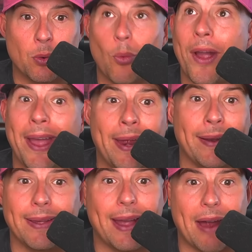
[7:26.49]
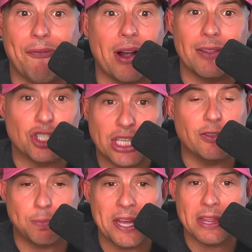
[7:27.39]
when you got fucking the Chiefs
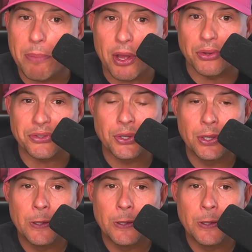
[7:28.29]
playing the Bills